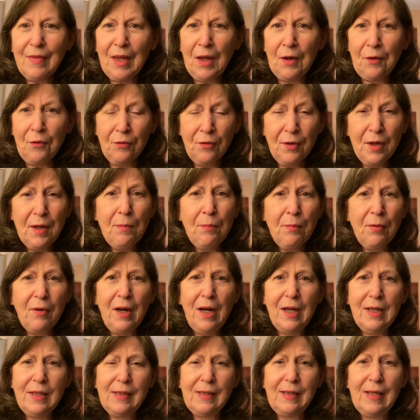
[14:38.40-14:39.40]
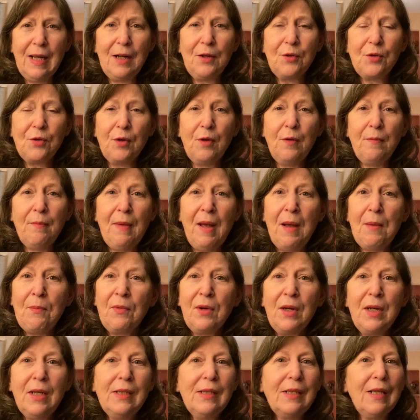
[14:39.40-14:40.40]
repressed sexual
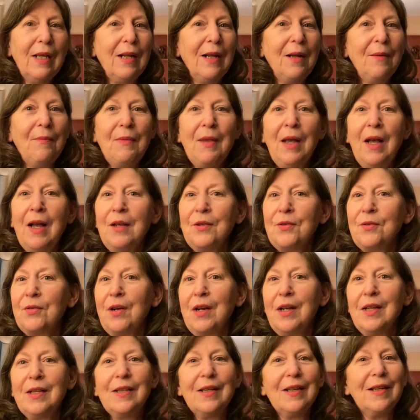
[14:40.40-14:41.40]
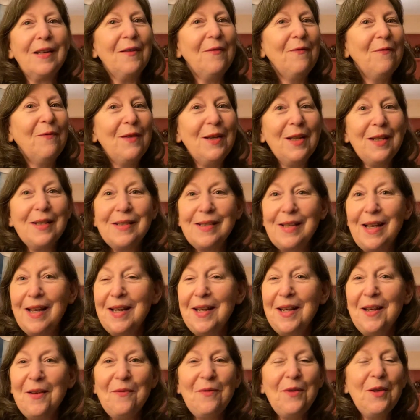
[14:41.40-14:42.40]
memories, and I'm not trying to convince
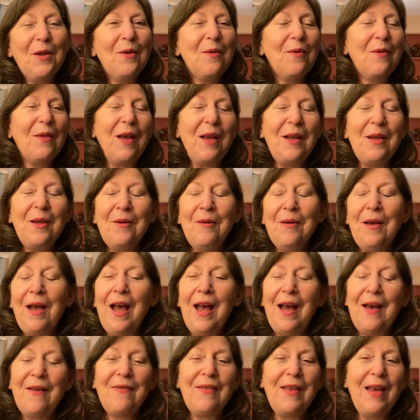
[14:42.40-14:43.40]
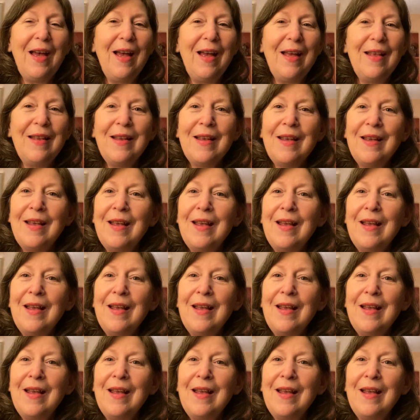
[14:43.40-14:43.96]
any of you that you have that.